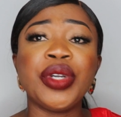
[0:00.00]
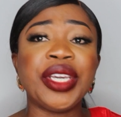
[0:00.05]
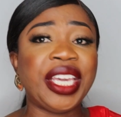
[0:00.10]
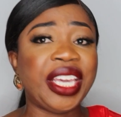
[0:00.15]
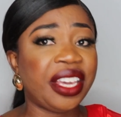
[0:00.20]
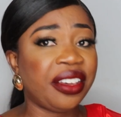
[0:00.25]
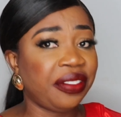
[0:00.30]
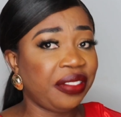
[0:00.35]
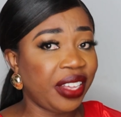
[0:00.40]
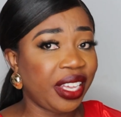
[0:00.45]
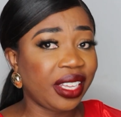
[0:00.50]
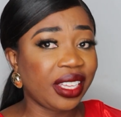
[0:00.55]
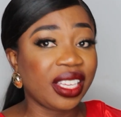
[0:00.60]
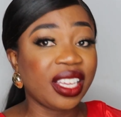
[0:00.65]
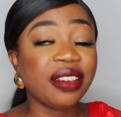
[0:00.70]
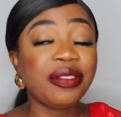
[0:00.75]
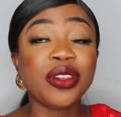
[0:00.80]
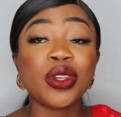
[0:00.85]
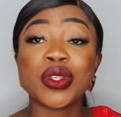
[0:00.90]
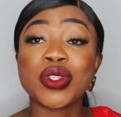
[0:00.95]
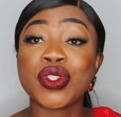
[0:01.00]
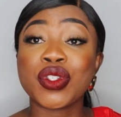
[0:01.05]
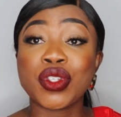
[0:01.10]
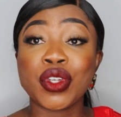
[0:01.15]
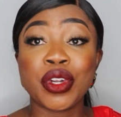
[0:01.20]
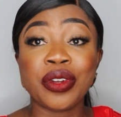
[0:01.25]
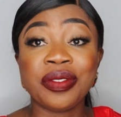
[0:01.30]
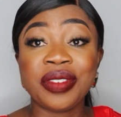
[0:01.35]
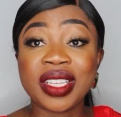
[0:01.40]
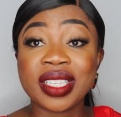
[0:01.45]
giving? Give your
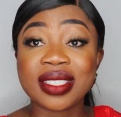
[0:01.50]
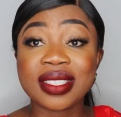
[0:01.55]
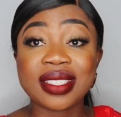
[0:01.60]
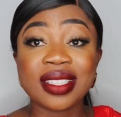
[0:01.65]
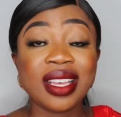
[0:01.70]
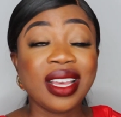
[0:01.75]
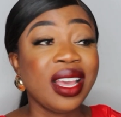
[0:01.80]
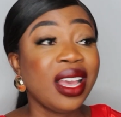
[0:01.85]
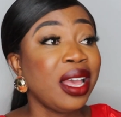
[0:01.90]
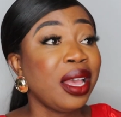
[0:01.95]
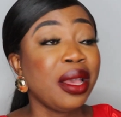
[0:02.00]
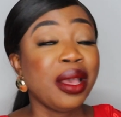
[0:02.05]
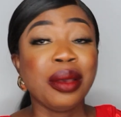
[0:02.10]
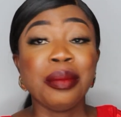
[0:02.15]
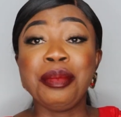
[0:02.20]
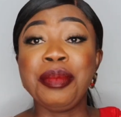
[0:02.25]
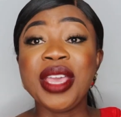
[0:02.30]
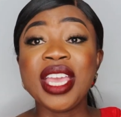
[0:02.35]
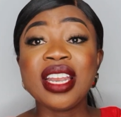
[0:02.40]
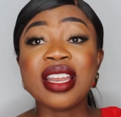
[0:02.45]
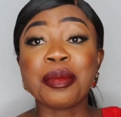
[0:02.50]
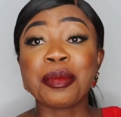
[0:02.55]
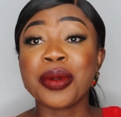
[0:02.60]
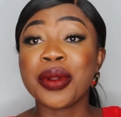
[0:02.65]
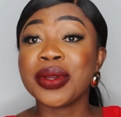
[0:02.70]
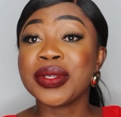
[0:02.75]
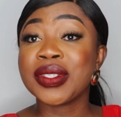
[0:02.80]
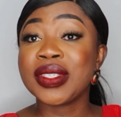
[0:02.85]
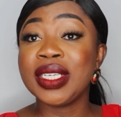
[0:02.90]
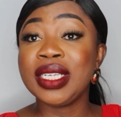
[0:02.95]
service. Be the
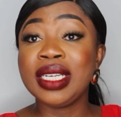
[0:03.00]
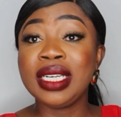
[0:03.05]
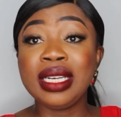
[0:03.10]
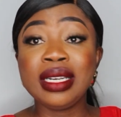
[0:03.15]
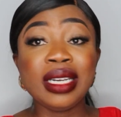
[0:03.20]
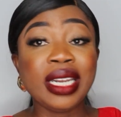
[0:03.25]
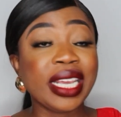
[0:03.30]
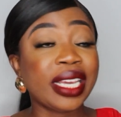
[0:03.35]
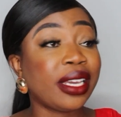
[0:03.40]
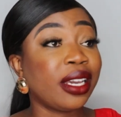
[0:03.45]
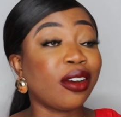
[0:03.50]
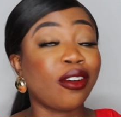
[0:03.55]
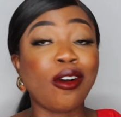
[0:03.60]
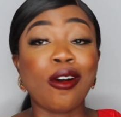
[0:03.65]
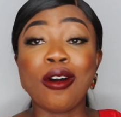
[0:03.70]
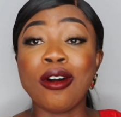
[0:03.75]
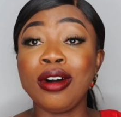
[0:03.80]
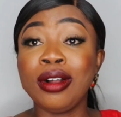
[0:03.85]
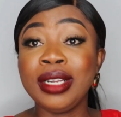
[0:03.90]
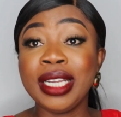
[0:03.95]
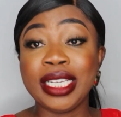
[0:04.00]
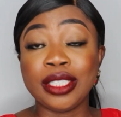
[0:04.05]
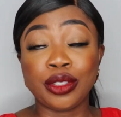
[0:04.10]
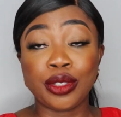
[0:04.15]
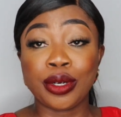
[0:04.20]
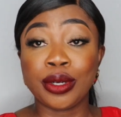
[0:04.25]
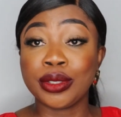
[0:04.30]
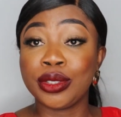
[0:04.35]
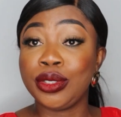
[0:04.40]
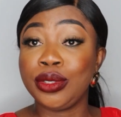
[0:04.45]
person they can call and
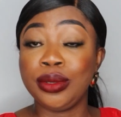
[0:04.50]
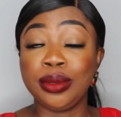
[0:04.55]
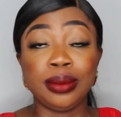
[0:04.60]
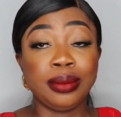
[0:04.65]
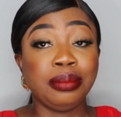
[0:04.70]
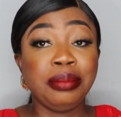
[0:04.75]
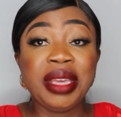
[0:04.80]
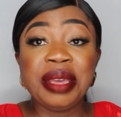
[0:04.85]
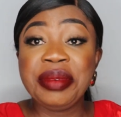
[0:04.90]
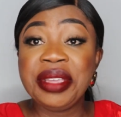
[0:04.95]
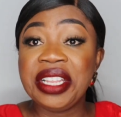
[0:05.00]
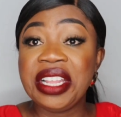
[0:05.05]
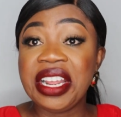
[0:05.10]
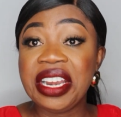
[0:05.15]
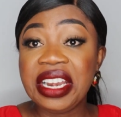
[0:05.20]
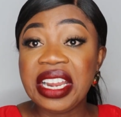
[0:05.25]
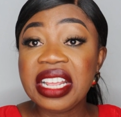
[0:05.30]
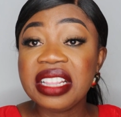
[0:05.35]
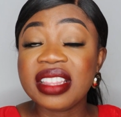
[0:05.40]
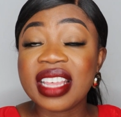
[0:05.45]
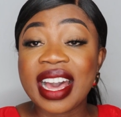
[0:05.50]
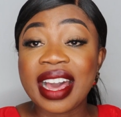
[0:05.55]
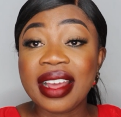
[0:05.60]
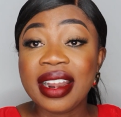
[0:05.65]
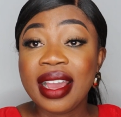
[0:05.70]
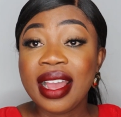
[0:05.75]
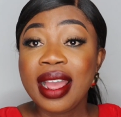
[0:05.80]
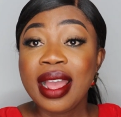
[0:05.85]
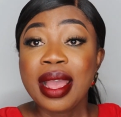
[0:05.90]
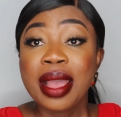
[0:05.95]
talk to. Maybe they need that.